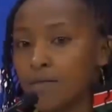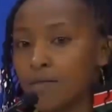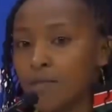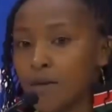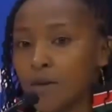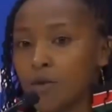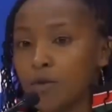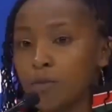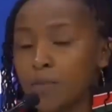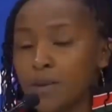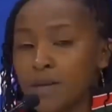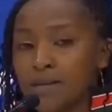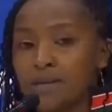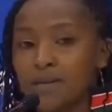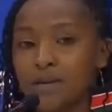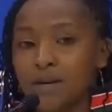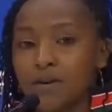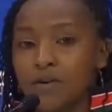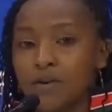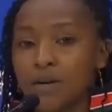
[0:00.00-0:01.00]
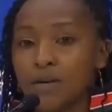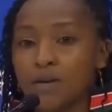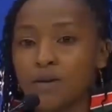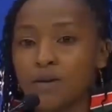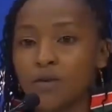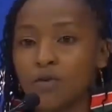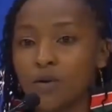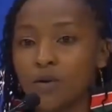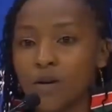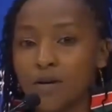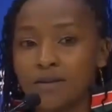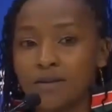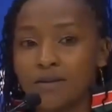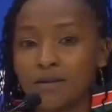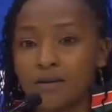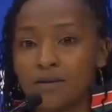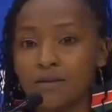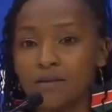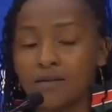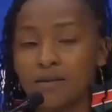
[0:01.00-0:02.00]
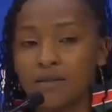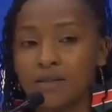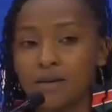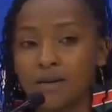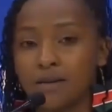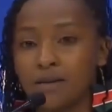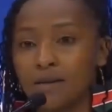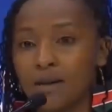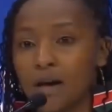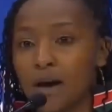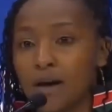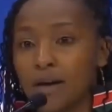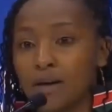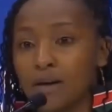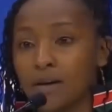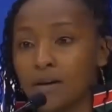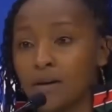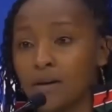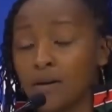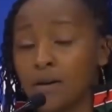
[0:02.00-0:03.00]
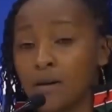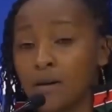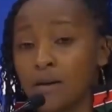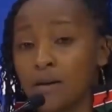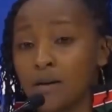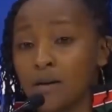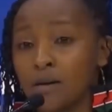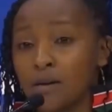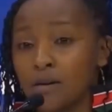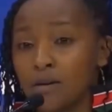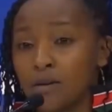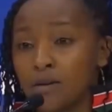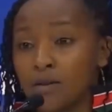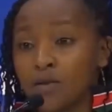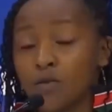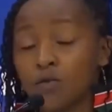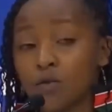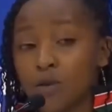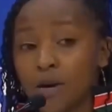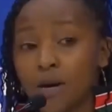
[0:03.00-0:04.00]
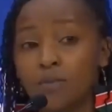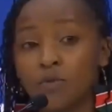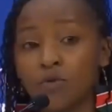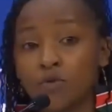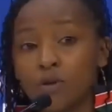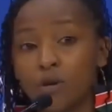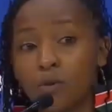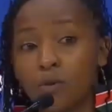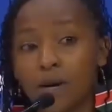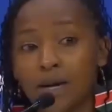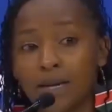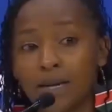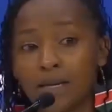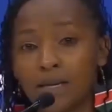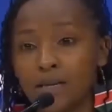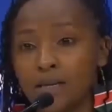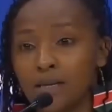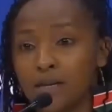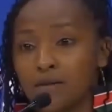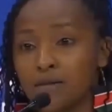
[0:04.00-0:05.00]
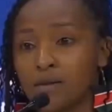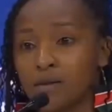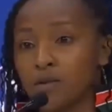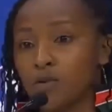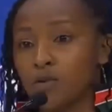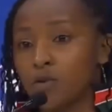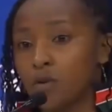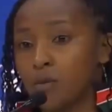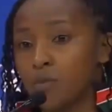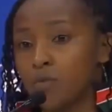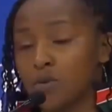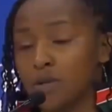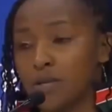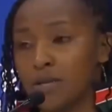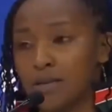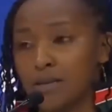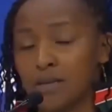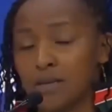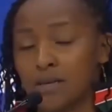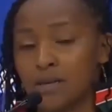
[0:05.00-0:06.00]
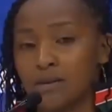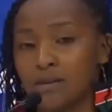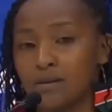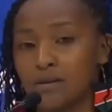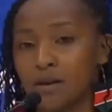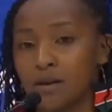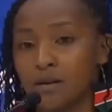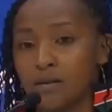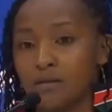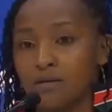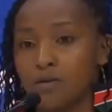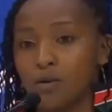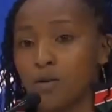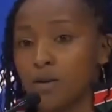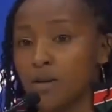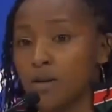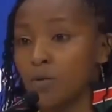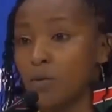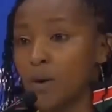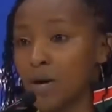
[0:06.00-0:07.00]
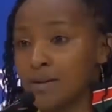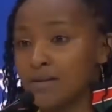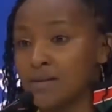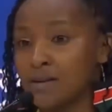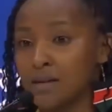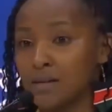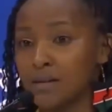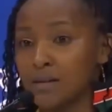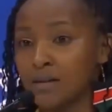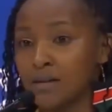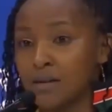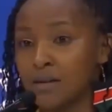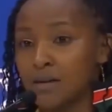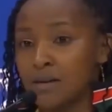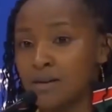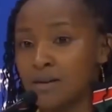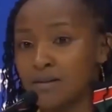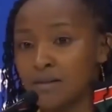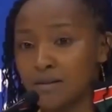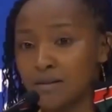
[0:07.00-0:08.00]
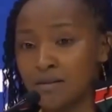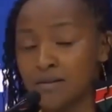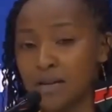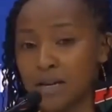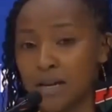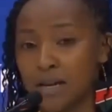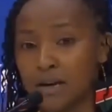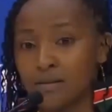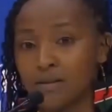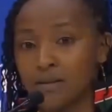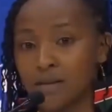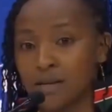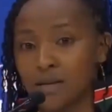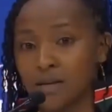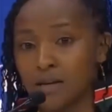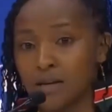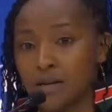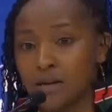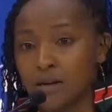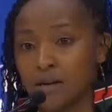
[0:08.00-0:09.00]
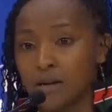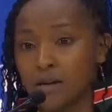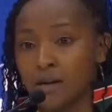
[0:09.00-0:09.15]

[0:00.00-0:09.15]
The humanitarian crisis that I described to the world leaders at COP26 has only worsened since the last year.